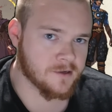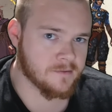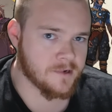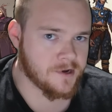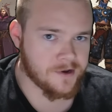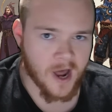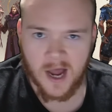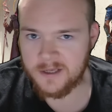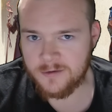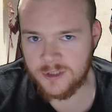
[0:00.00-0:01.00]

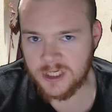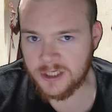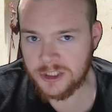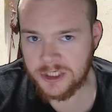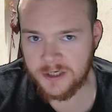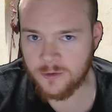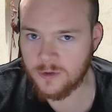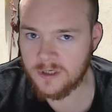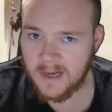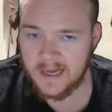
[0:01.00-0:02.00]
not using a
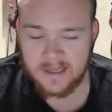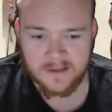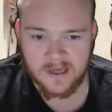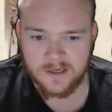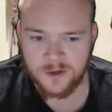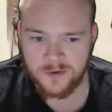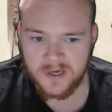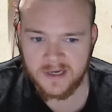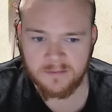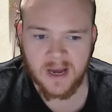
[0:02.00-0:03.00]
shield, and then you
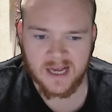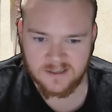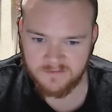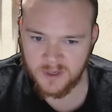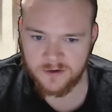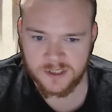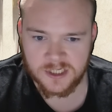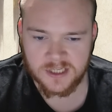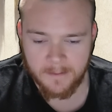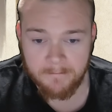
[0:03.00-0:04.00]
get passive
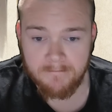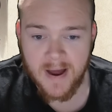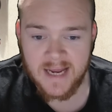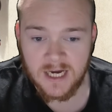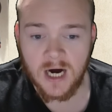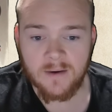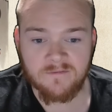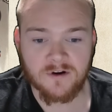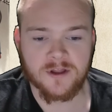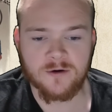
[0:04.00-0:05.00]
bonuses that make
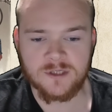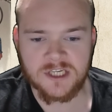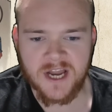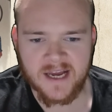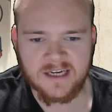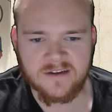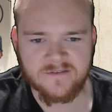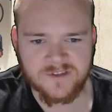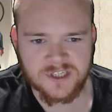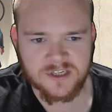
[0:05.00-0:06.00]
up for those
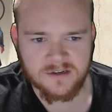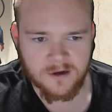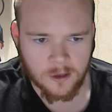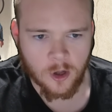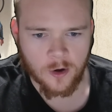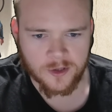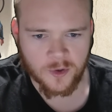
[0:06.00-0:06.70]
negatives along the